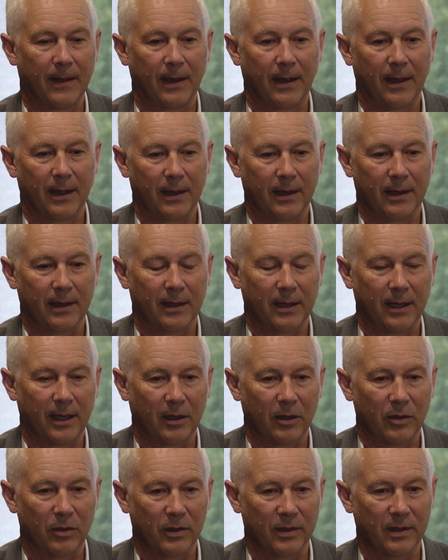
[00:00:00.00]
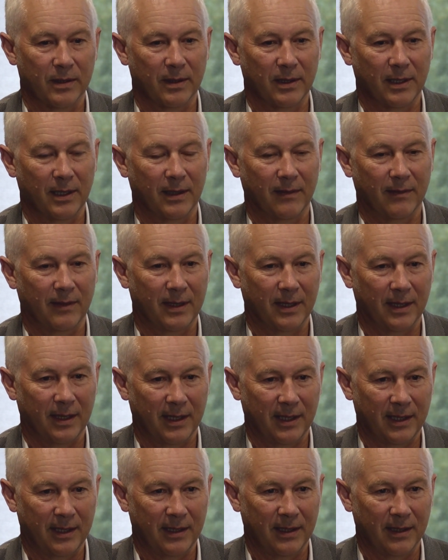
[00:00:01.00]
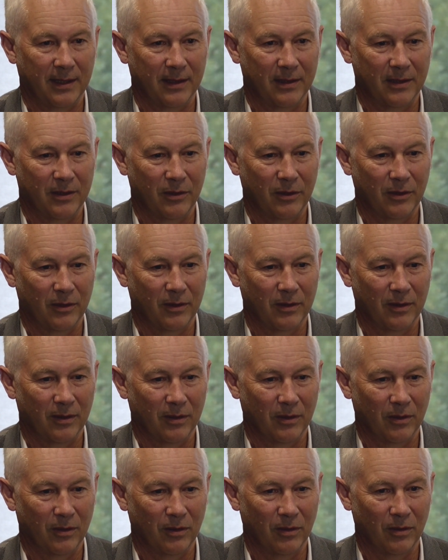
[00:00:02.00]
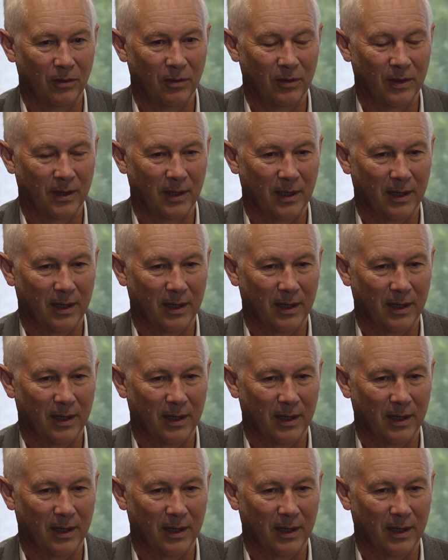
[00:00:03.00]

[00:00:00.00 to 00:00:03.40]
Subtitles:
And of course, at the end of the day, a student who